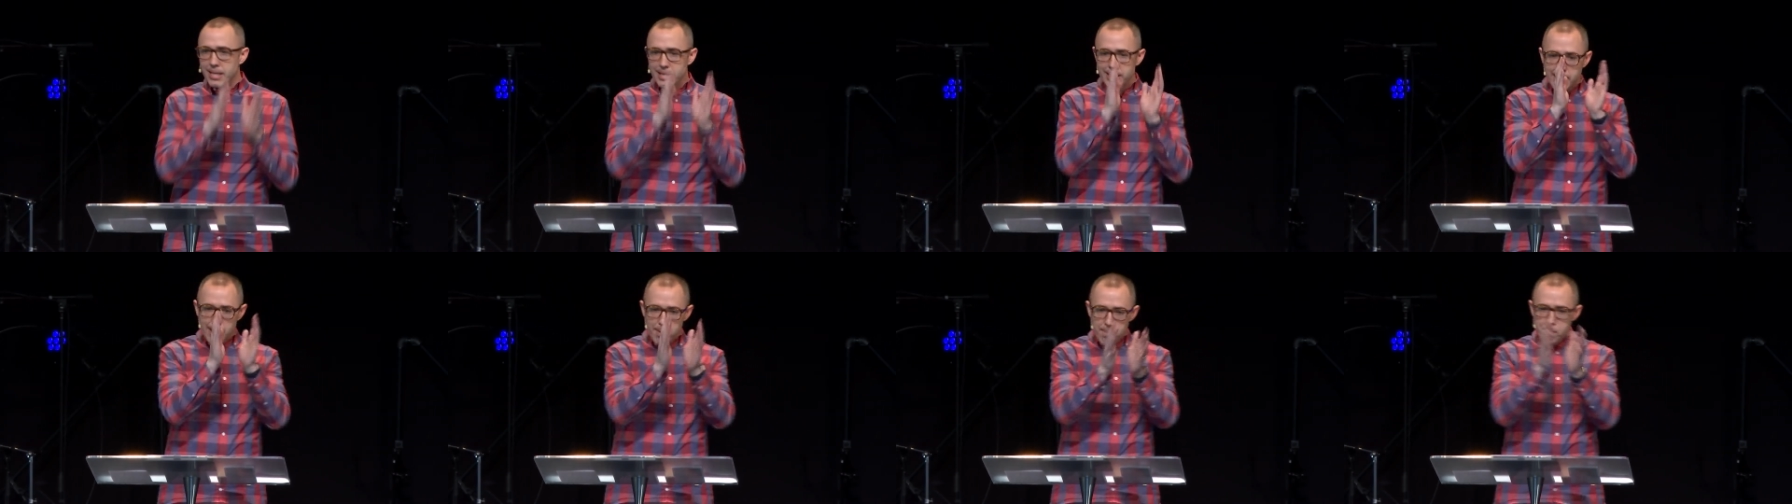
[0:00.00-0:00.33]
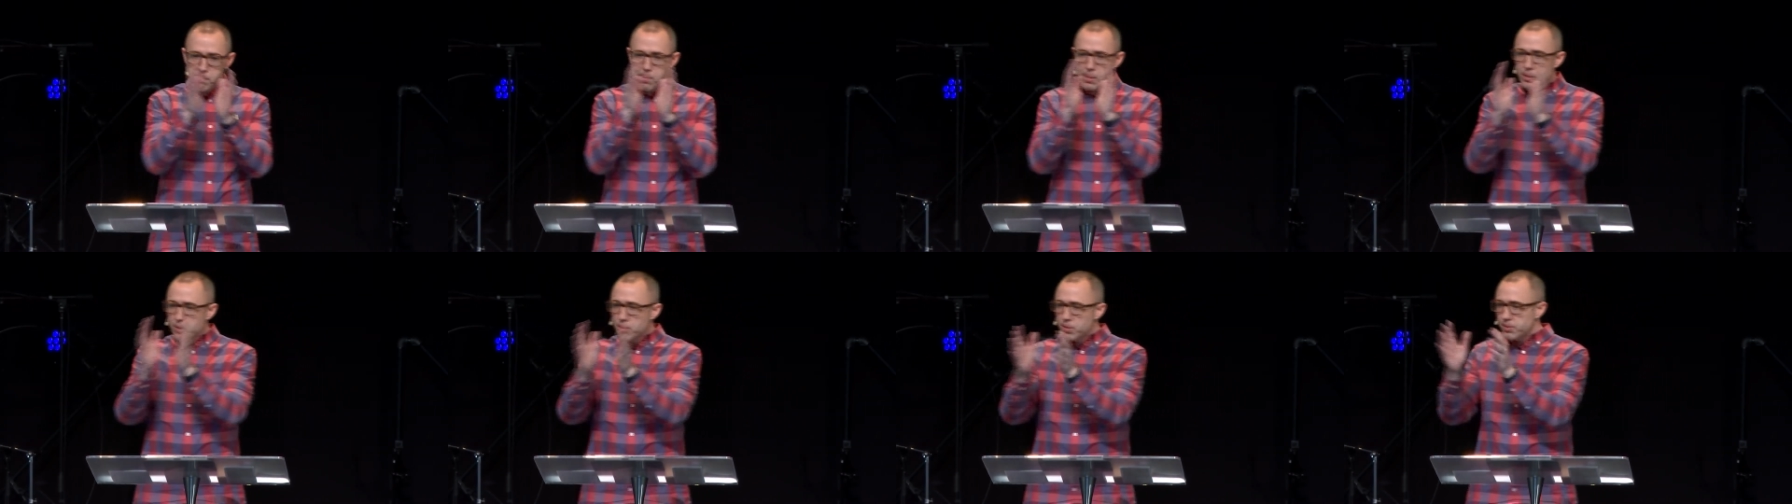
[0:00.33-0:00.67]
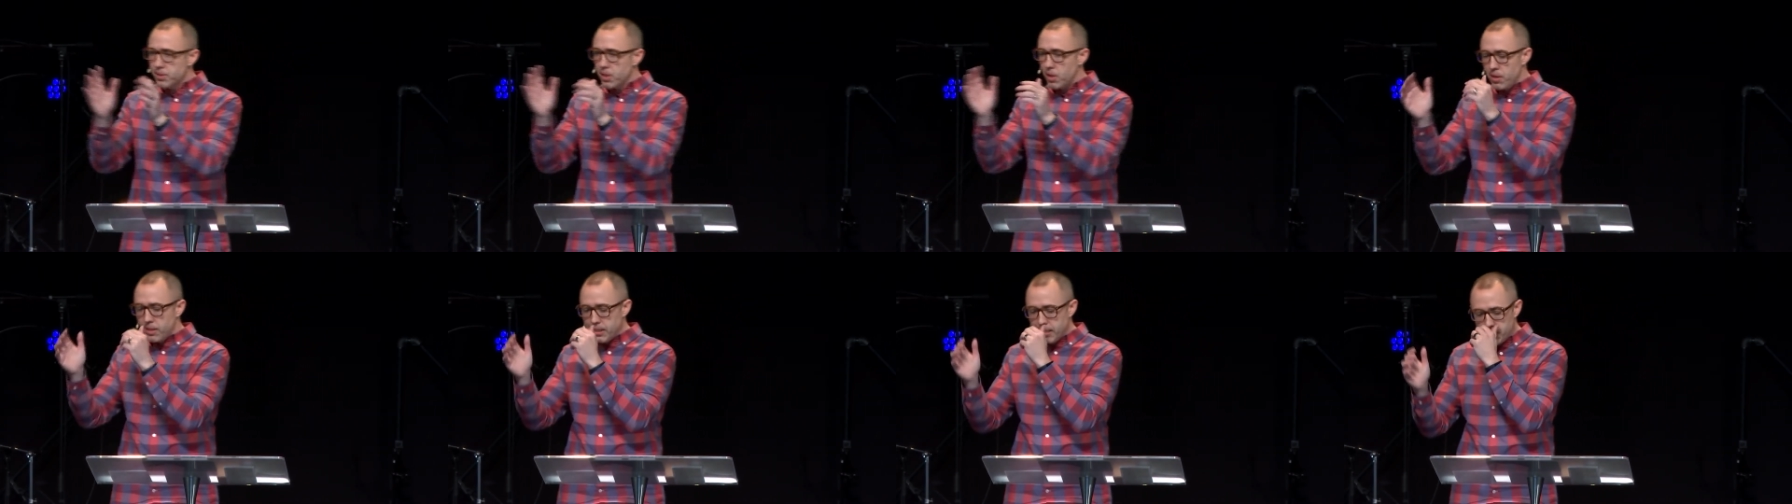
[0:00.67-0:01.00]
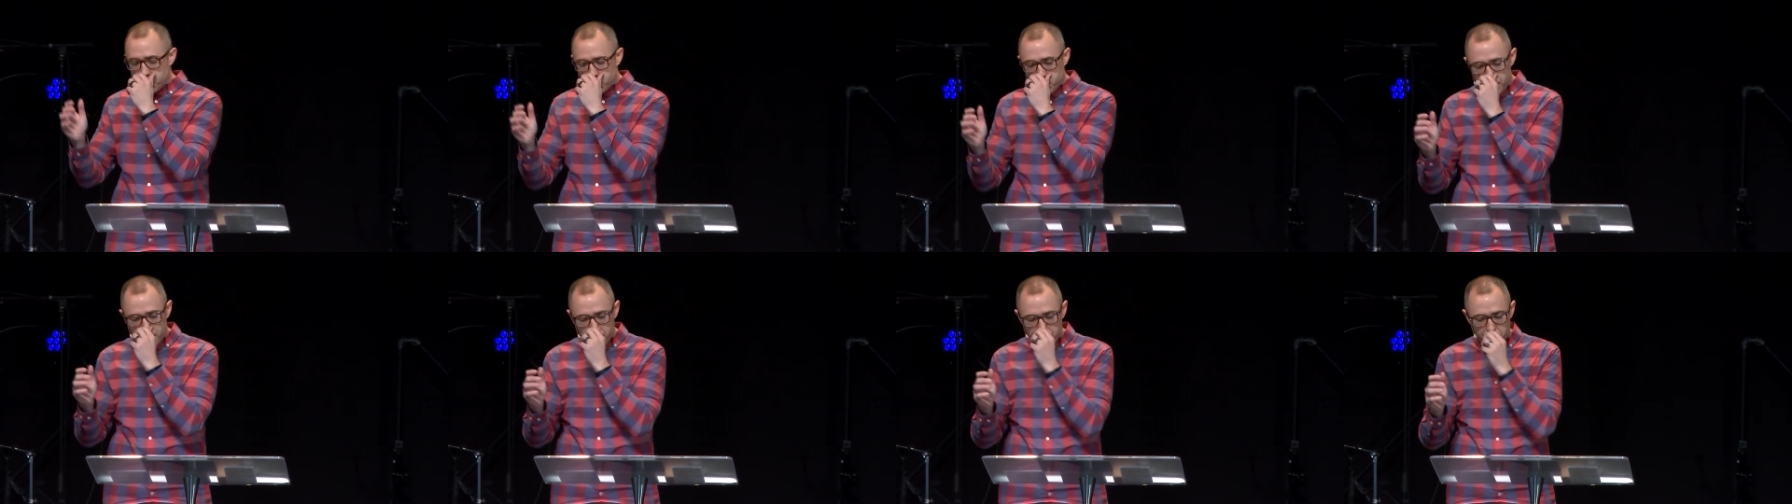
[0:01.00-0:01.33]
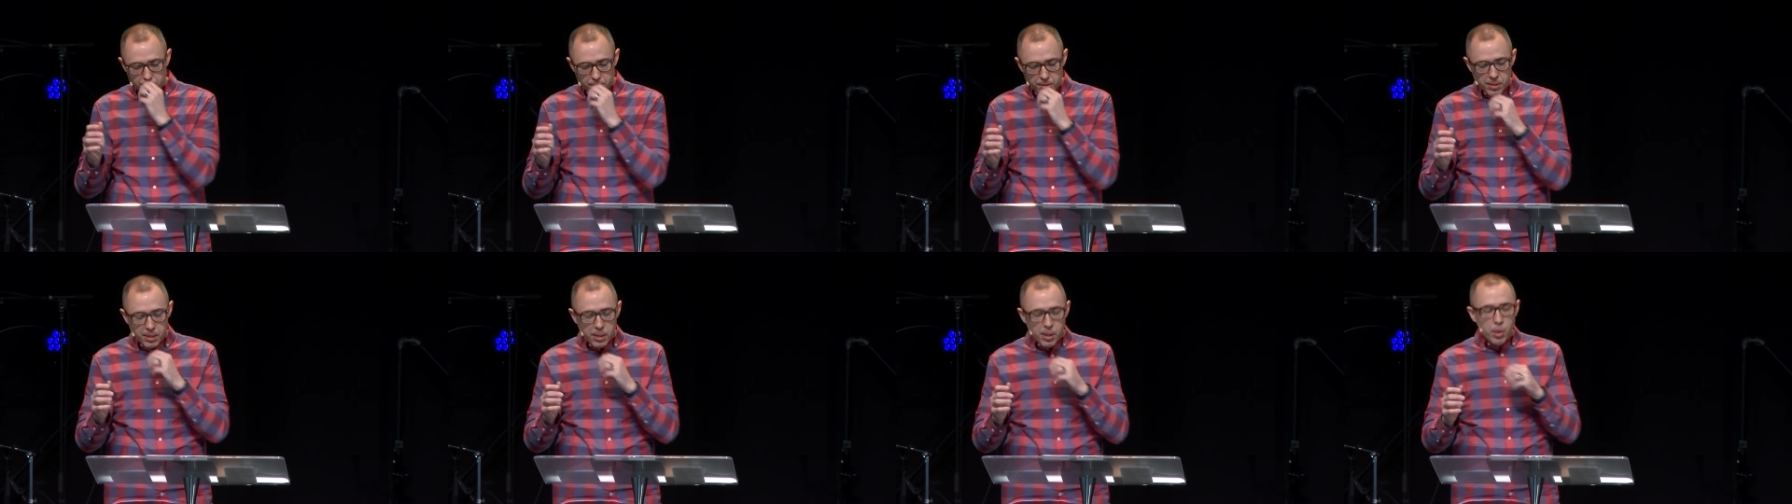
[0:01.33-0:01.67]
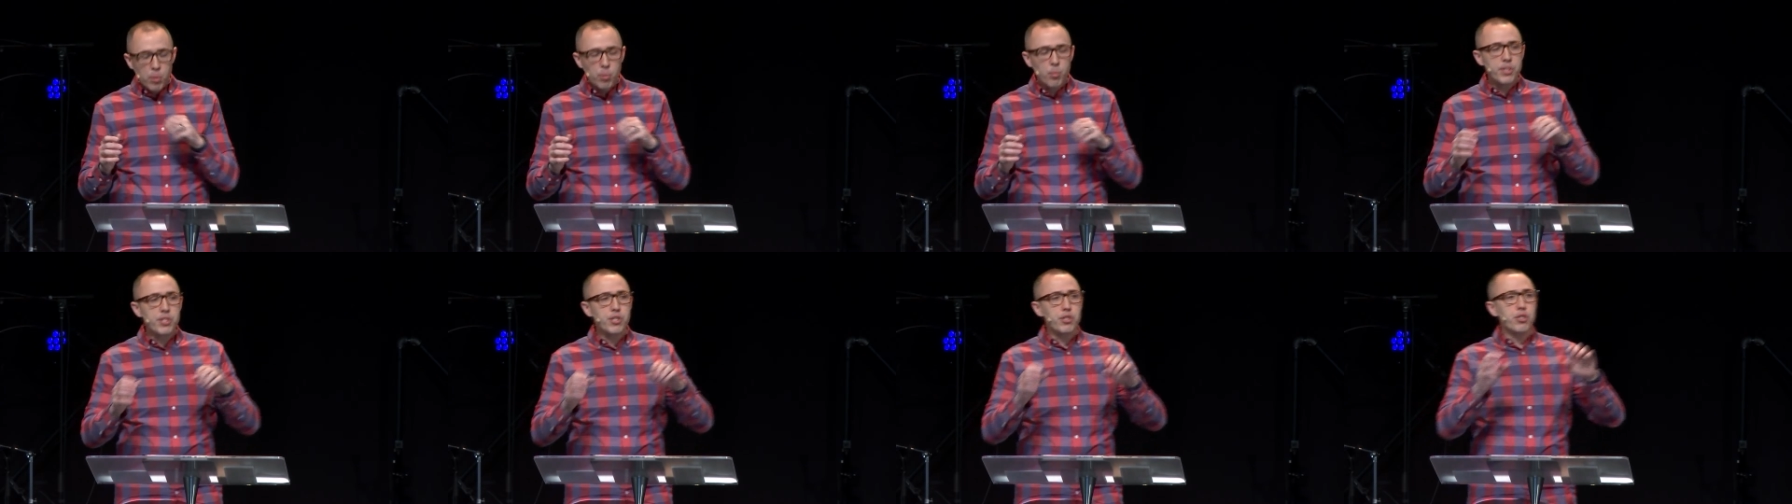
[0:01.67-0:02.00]
and they build on each other,
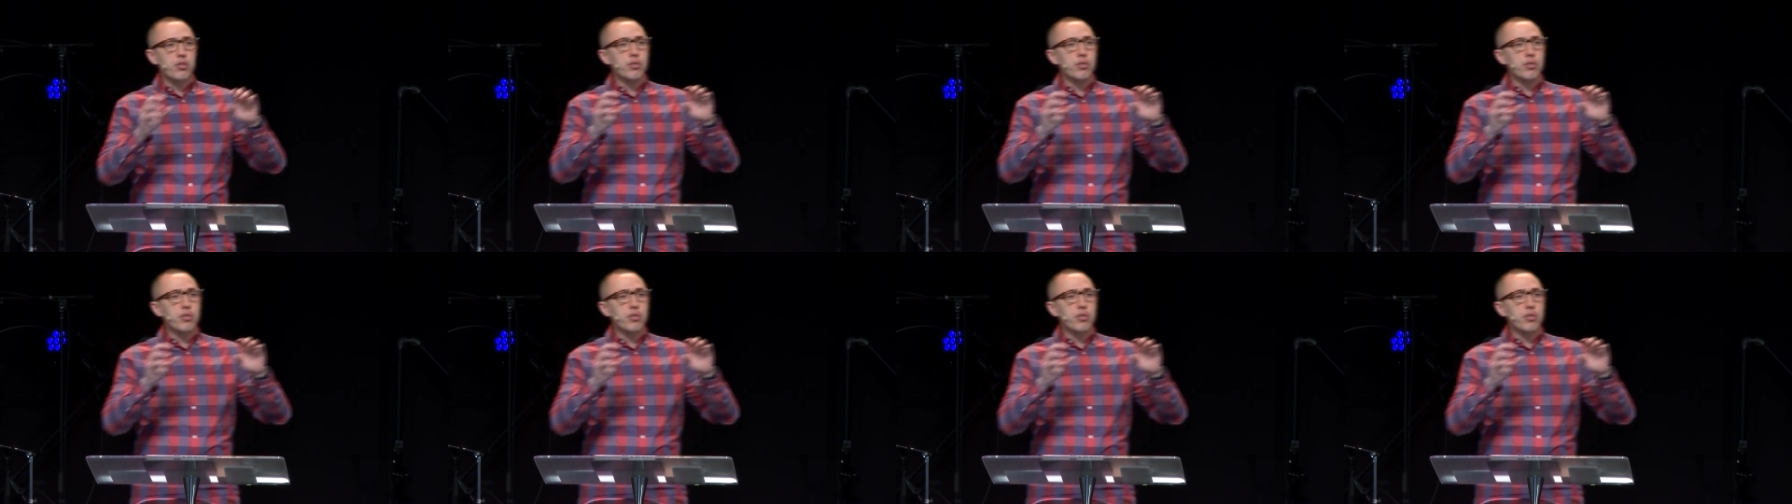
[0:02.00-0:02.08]
which